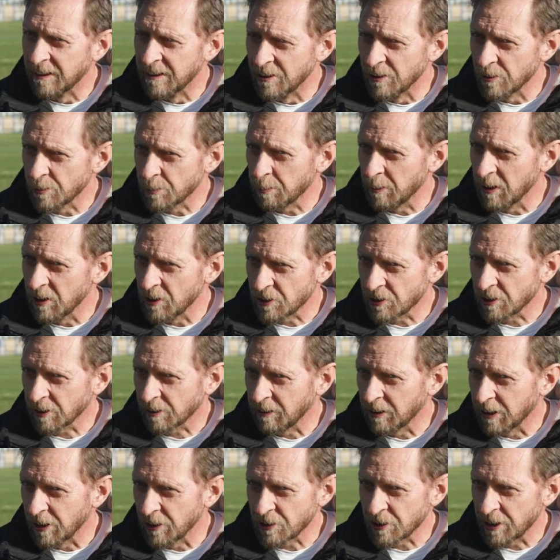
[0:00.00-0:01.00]
as well as the
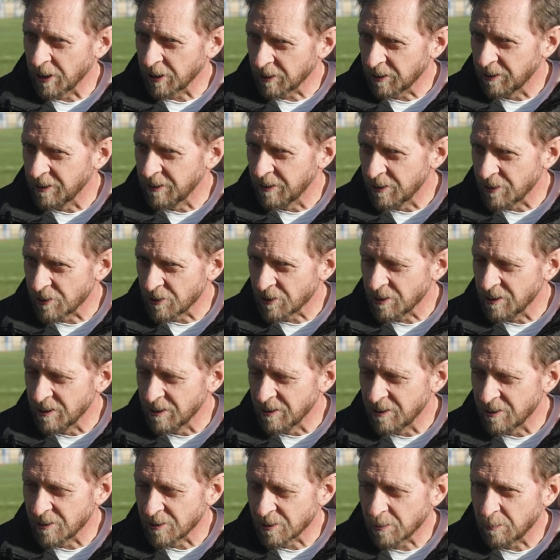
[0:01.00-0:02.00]
grass actually
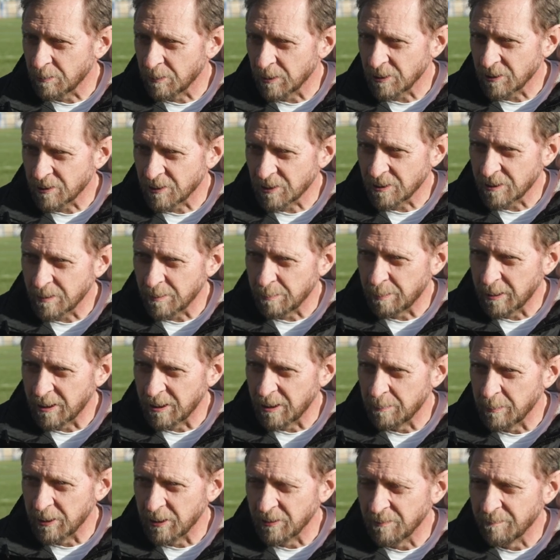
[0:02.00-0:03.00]
is quite
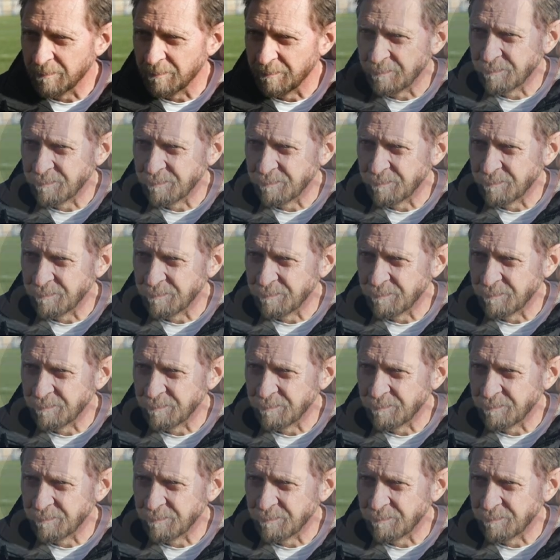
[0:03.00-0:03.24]
paramount.